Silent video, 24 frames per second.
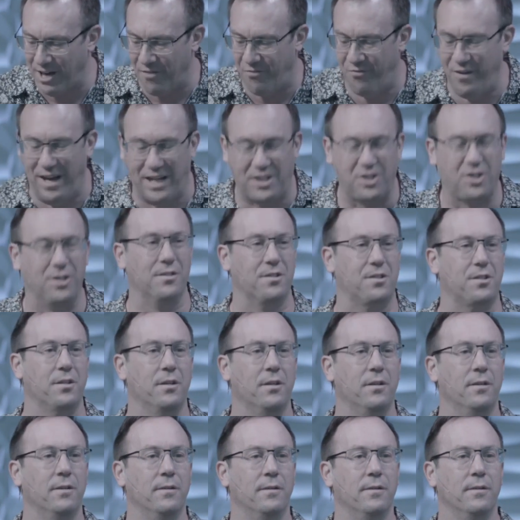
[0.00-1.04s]
affections.
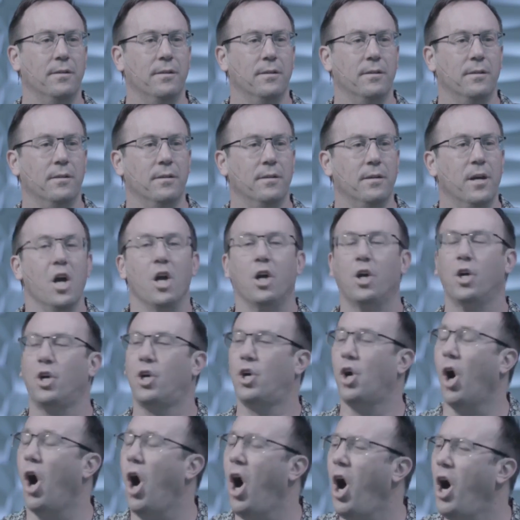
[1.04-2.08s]

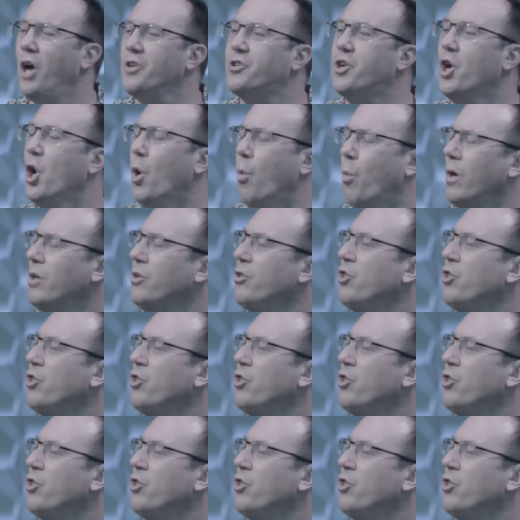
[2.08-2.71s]
God will